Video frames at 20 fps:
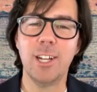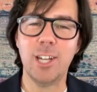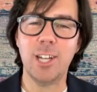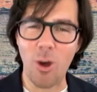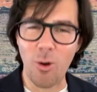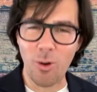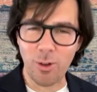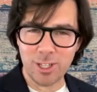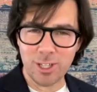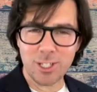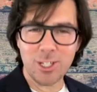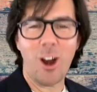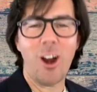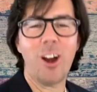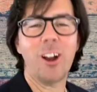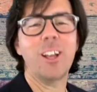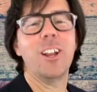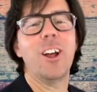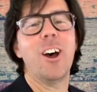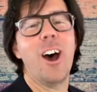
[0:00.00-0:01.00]
knowing the
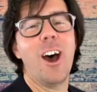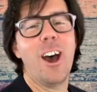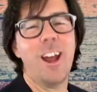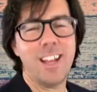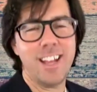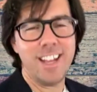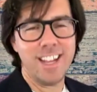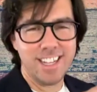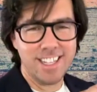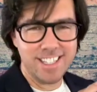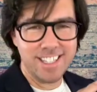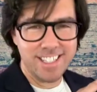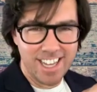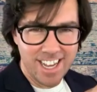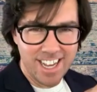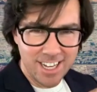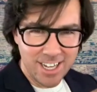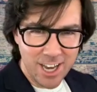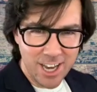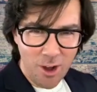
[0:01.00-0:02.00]
target audience
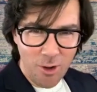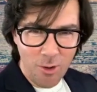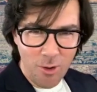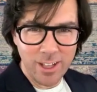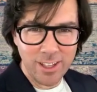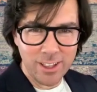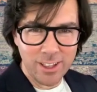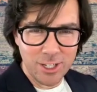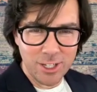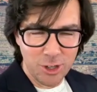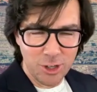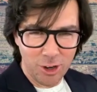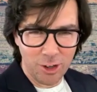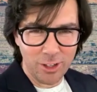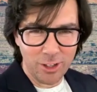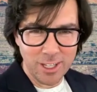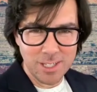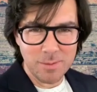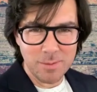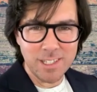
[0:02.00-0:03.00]
and knowing the
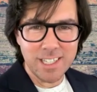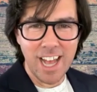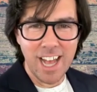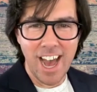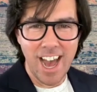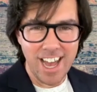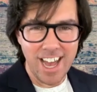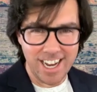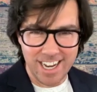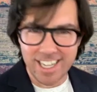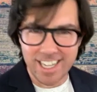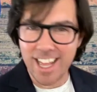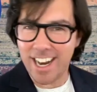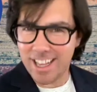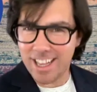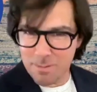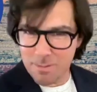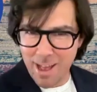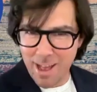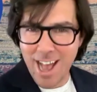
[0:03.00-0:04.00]
journalism side and
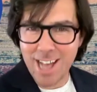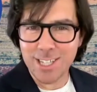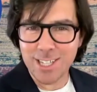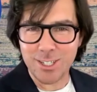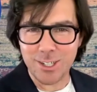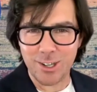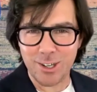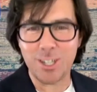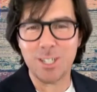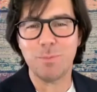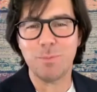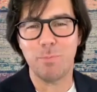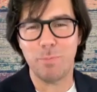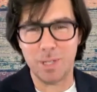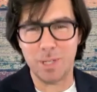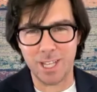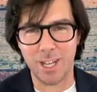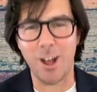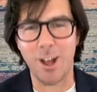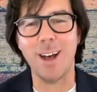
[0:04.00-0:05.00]
getting the masters
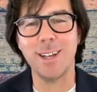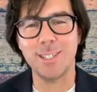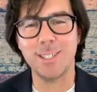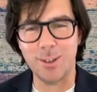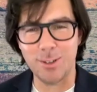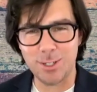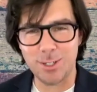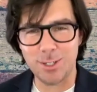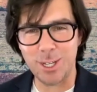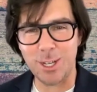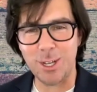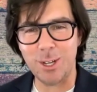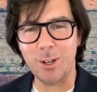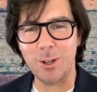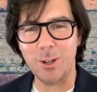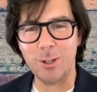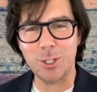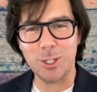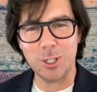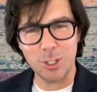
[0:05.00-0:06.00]
but then also
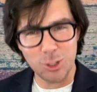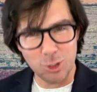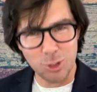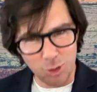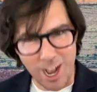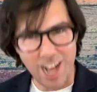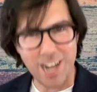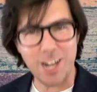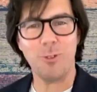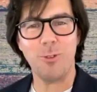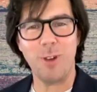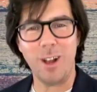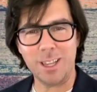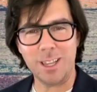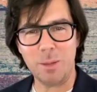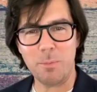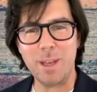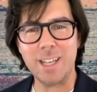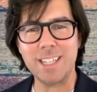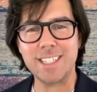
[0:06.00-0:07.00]
too trying to run
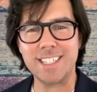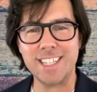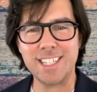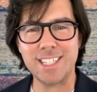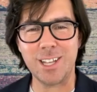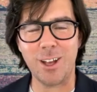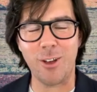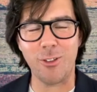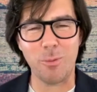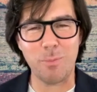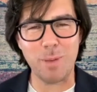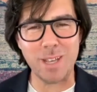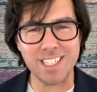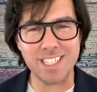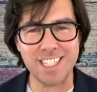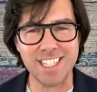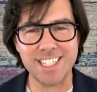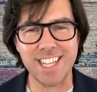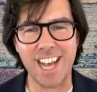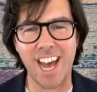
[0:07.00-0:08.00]
the business. So the
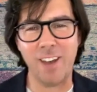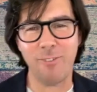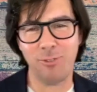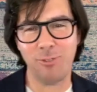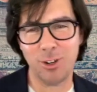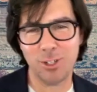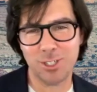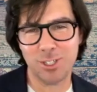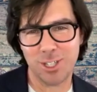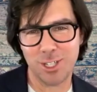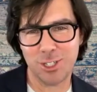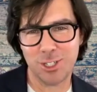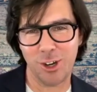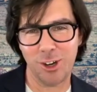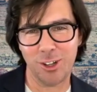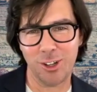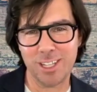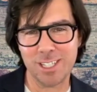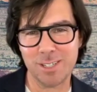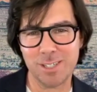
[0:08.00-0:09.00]
business side versus the
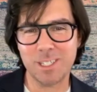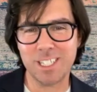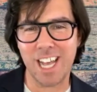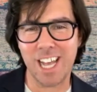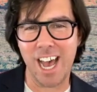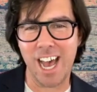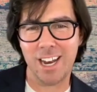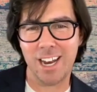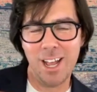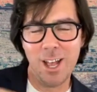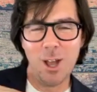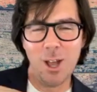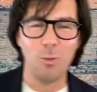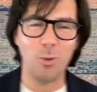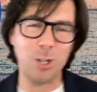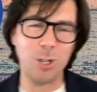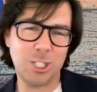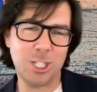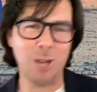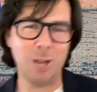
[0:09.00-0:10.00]
journalism side,
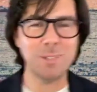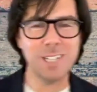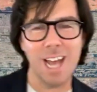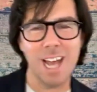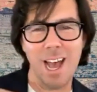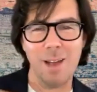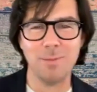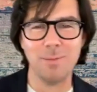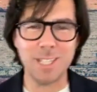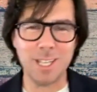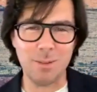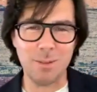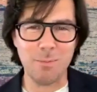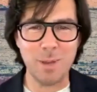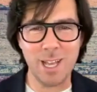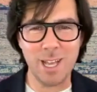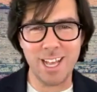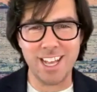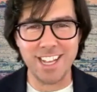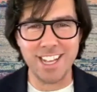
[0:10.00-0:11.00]
which sometimes can
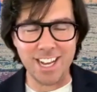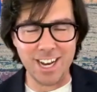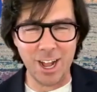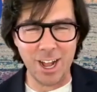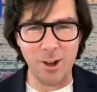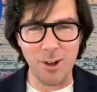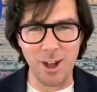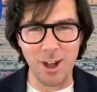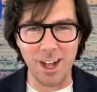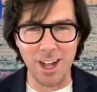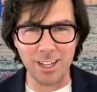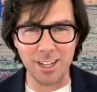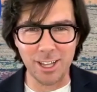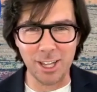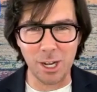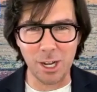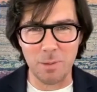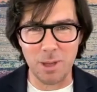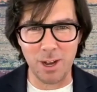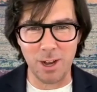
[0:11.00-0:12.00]
be, you know, a,
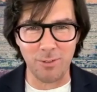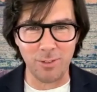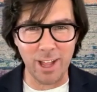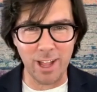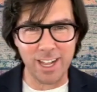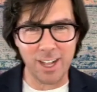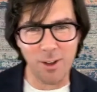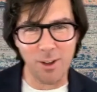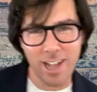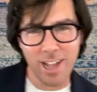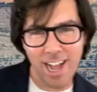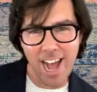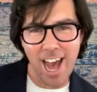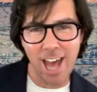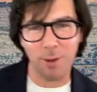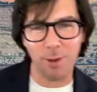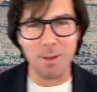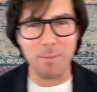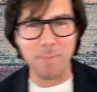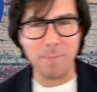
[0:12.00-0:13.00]
little bit of like,
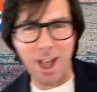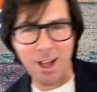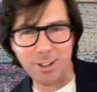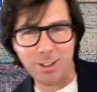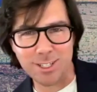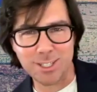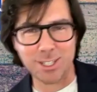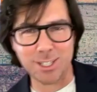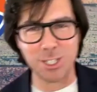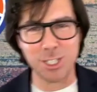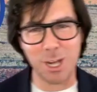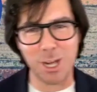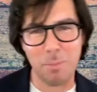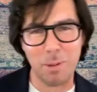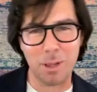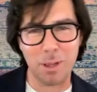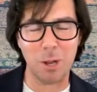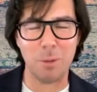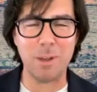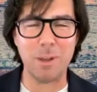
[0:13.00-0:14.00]
how do we balance the ship
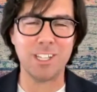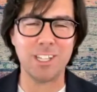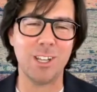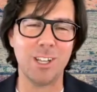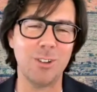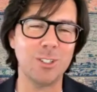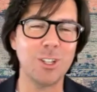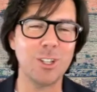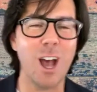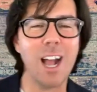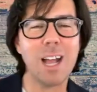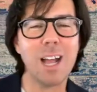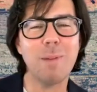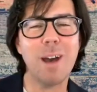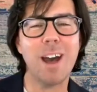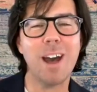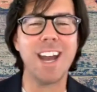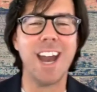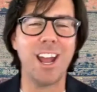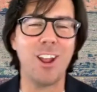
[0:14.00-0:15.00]
a little bit? So talk
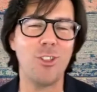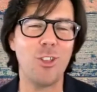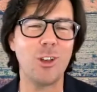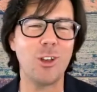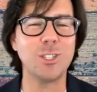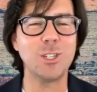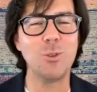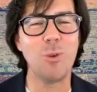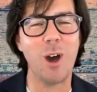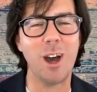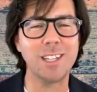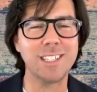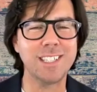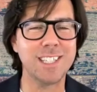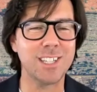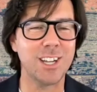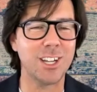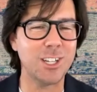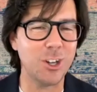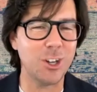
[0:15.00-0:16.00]
about kind of those
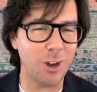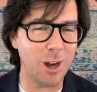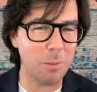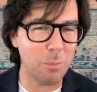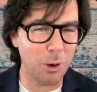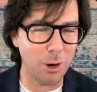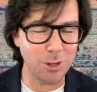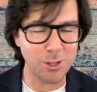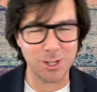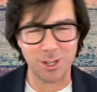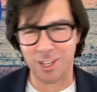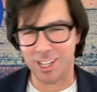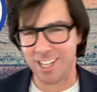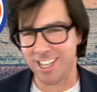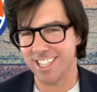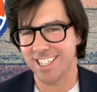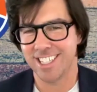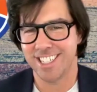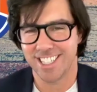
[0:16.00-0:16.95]
nuances on your end personally.